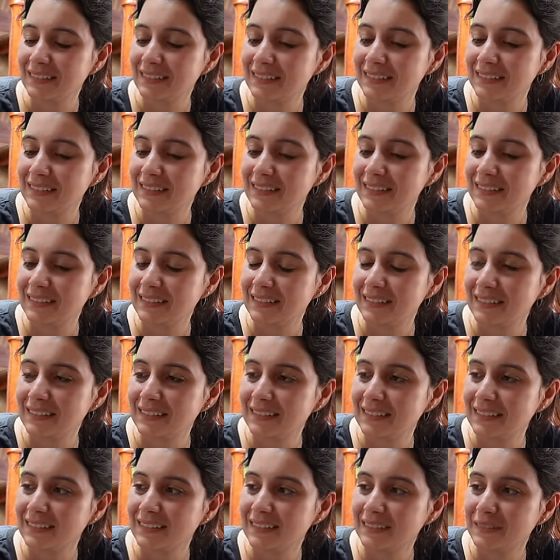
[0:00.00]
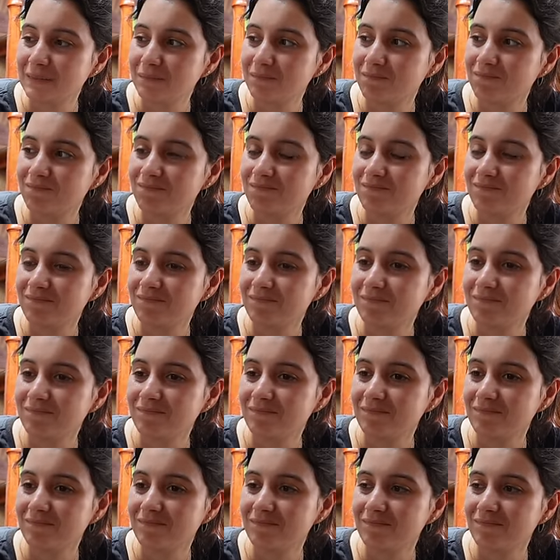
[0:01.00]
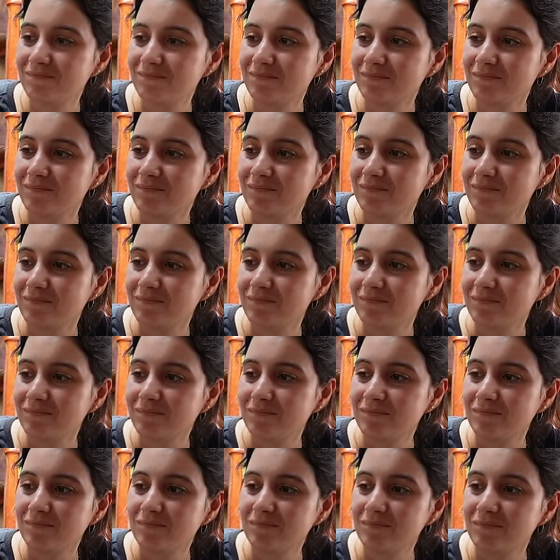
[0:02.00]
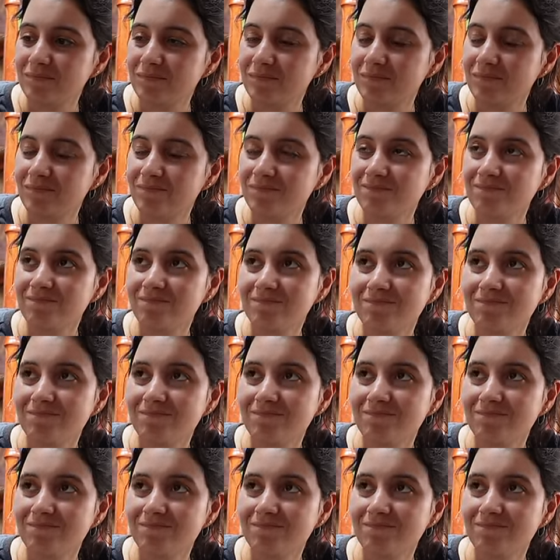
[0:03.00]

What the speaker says: (silent)